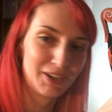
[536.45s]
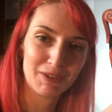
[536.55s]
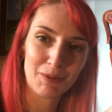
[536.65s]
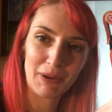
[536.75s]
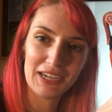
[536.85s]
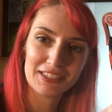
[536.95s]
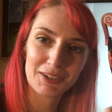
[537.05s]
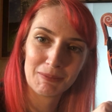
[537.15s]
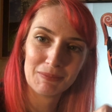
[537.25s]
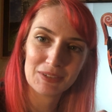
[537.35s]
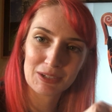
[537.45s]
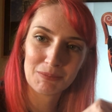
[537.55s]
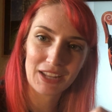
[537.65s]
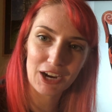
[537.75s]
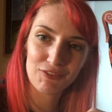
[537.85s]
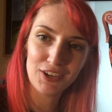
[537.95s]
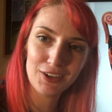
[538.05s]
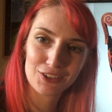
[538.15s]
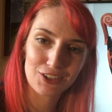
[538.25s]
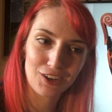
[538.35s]
I'm going to paint some black
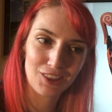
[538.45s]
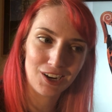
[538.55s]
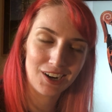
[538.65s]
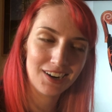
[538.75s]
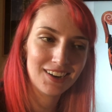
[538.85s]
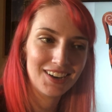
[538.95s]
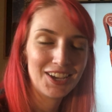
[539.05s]
figures on there.